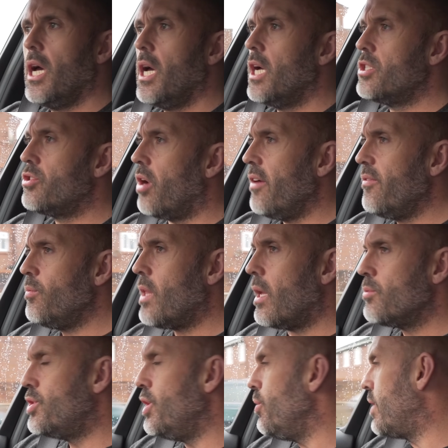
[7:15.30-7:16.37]
a driving
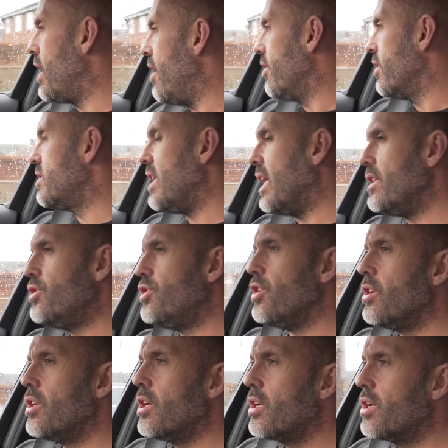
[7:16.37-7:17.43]
without due care and
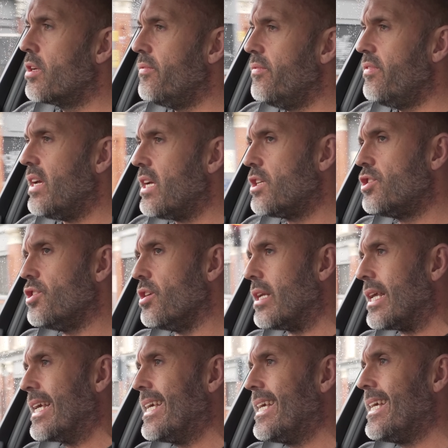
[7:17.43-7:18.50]
attention
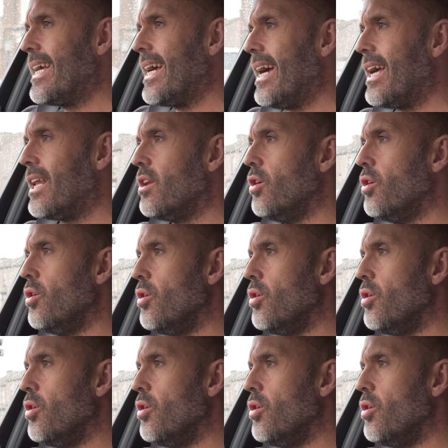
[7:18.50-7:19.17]
conviction can